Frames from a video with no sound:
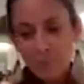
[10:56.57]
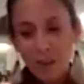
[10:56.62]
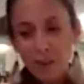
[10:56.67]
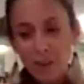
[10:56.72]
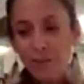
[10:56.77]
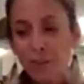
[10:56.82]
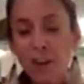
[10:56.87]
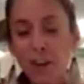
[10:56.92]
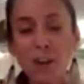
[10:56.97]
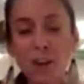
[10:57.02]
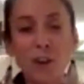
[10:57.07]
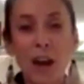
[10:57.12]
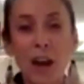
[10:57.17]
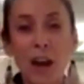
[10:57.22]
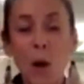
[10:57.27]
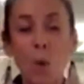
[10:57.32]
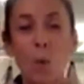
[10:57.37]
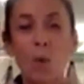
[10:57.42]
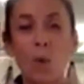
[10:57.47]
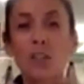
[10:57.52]
Figure
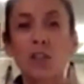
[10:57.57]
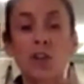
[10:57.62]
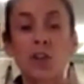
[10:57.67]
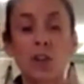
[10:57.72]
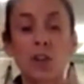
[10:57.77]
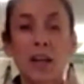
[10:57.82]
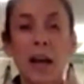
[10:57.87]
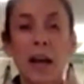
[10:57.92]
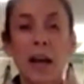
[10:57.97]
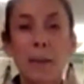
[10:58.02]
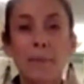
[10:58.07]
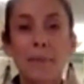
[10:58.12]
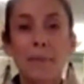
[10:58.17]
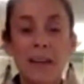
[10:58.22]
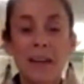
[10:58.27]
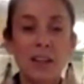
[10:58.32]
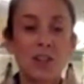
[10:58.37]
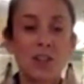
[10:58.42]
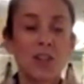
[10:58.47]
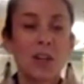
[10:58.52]
out what's a good
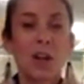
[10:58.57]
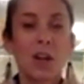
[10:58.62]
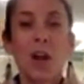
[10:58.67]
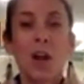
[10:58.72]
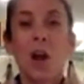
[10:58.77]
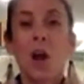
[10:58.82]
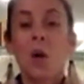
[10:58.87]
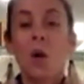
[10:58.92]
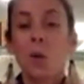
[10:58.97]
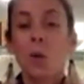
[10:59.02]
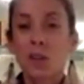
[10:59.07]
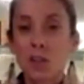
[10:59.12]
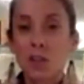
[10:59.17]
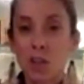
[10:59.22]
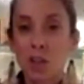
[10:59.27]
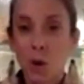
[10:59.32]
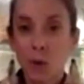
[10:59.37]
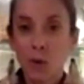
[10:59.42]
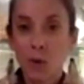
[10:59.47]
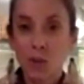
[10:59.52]
combination, what's
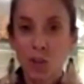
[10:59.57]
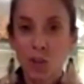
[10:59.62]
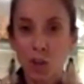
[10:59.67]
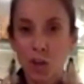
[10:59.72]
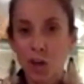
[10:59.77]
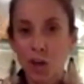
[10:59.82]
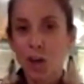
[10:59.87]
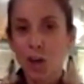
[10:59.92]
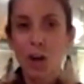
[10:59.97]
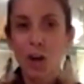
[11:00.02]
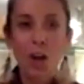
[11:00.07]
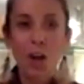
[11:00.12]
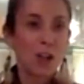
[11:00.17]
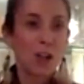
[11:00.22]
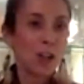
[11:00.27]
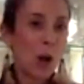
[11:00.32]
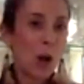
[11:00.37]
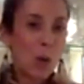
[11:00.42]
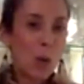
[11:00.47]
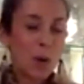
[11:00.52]
low in sugar,
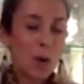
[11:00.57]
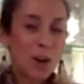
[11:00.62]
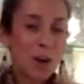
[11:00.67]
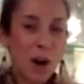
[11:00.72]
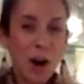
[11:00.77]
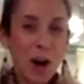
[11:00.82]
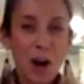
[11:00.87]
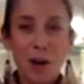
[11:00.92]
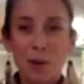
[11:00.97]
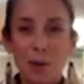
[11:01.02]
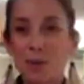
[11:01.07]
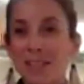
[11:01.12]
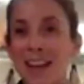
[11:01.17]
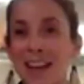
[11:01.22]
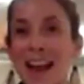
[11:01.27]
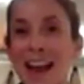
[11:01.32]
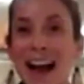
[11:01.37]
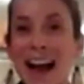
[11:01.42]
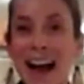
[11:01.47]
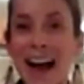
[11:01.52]
low in carbs,
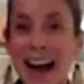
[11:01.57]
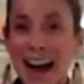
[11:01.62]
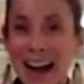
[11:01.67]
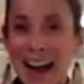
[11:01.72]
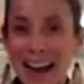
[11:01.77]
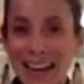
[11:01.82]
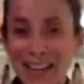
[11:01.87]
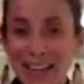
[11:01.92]
high in